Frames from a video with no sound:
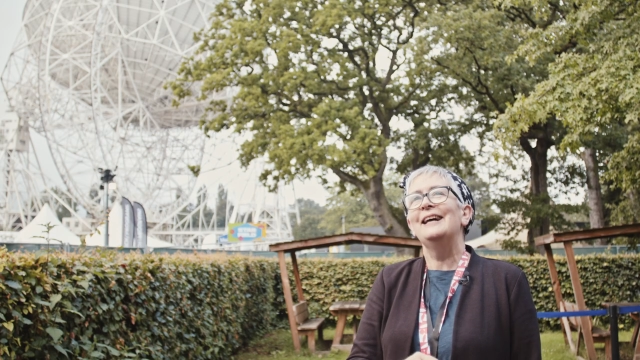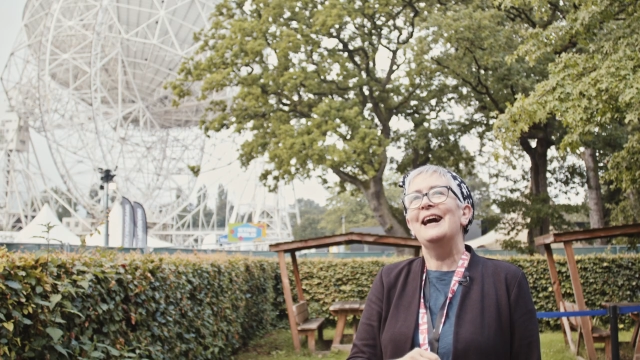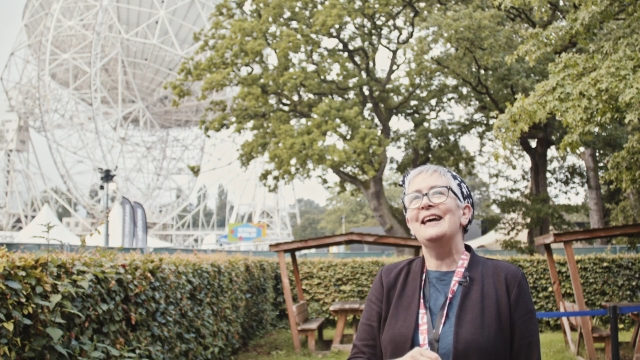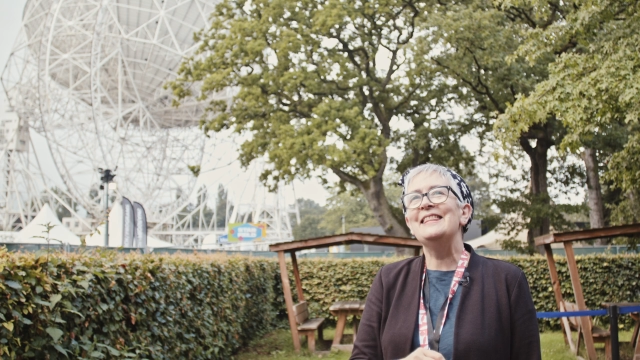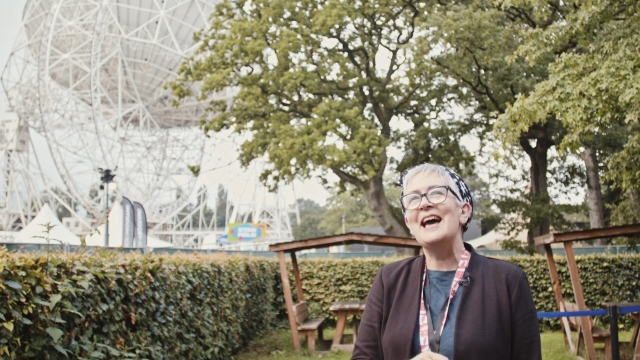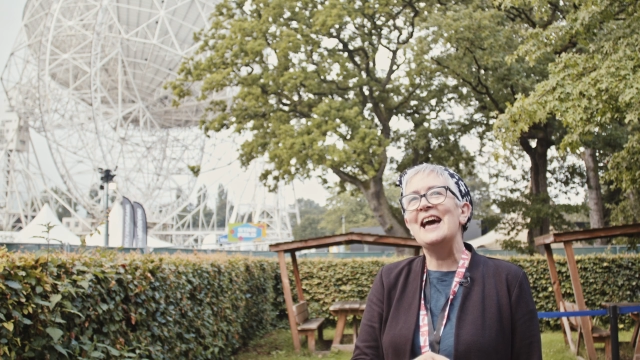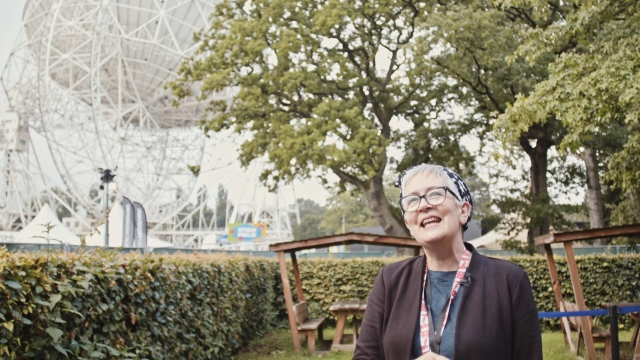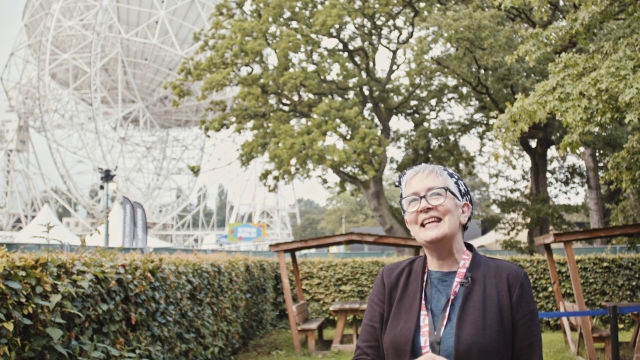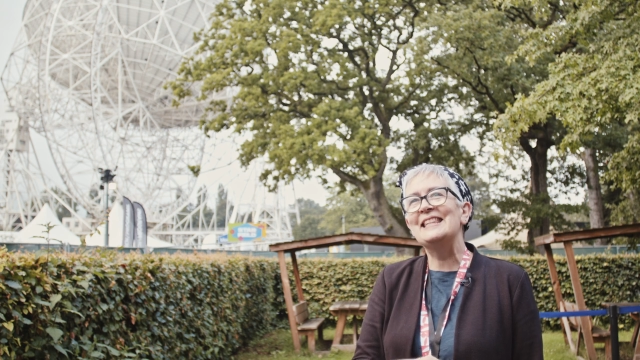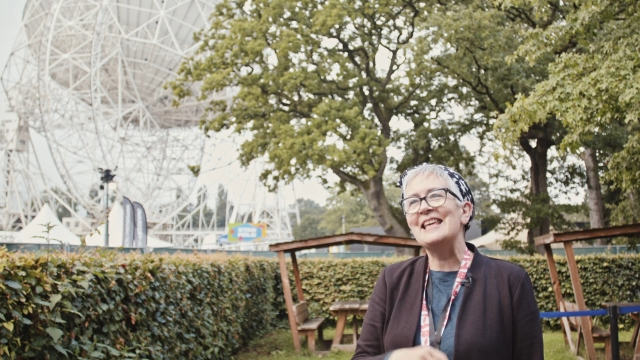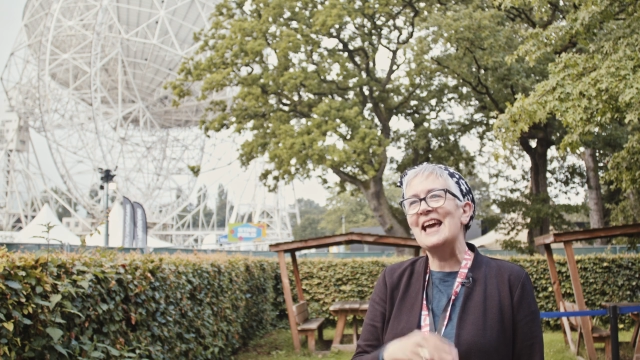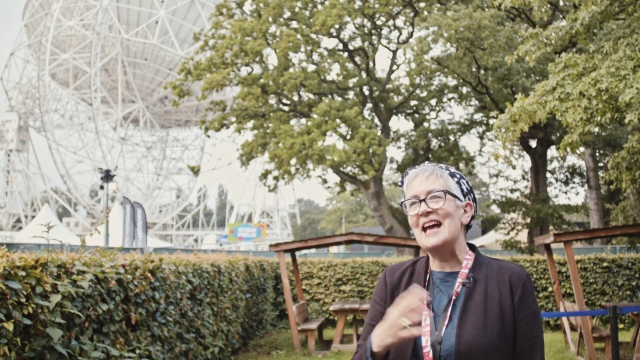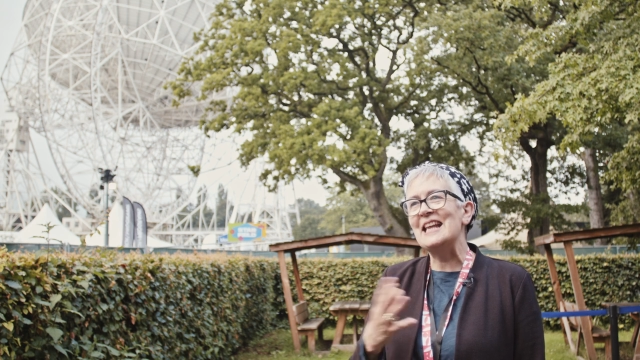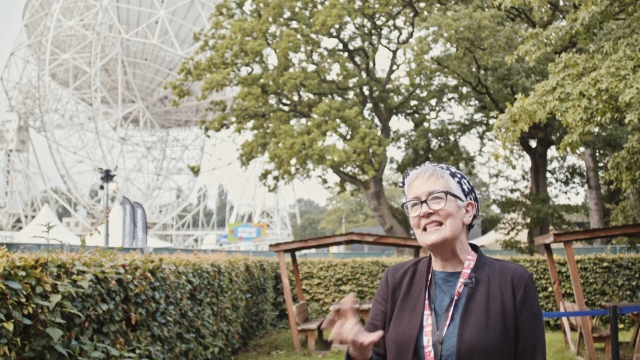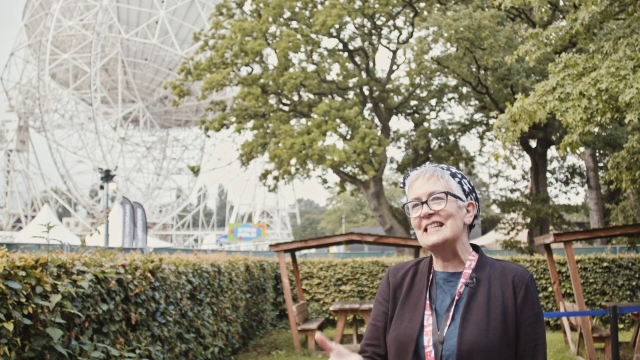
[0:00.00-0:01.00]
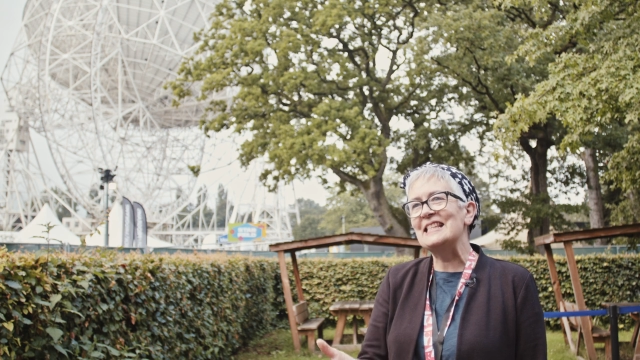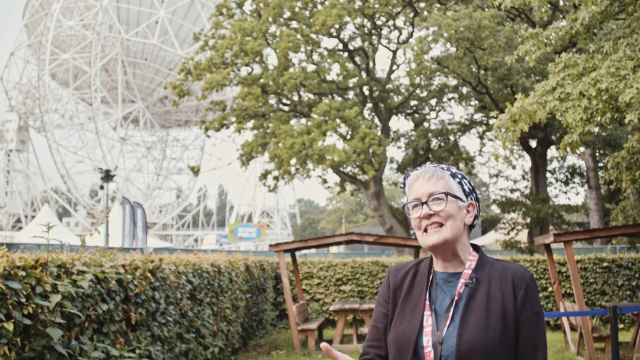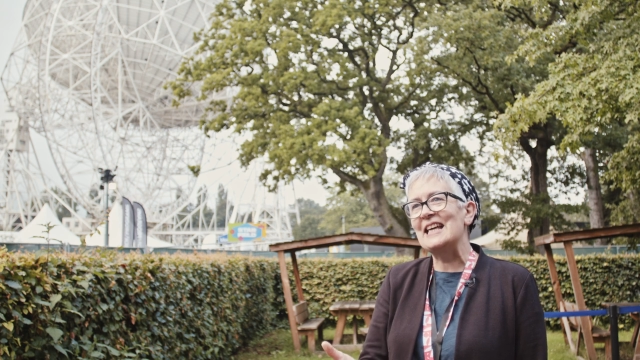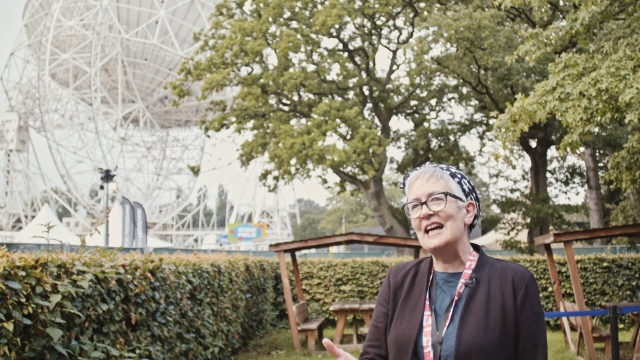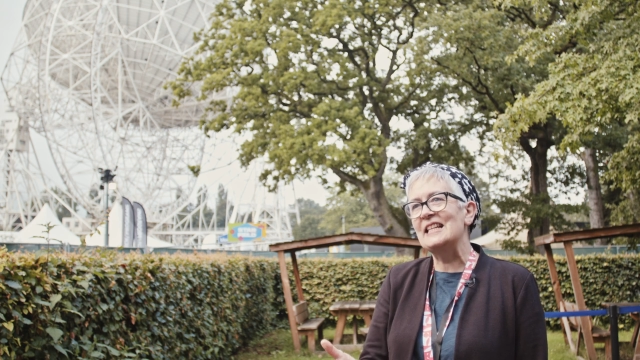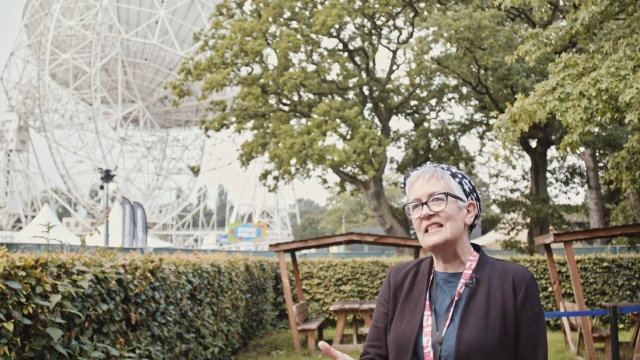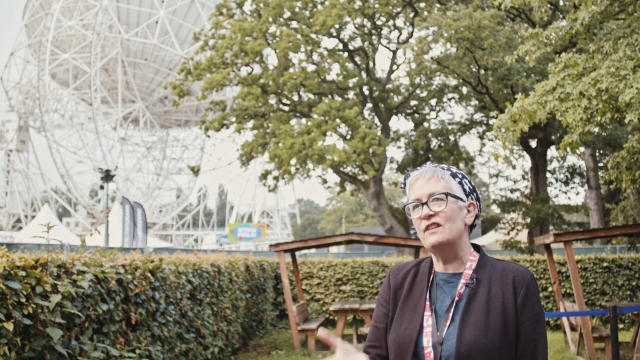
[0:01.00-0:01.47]
And then at the end, he
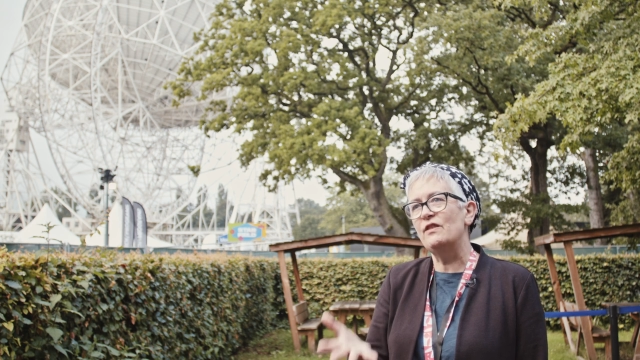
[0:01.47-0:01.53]
said,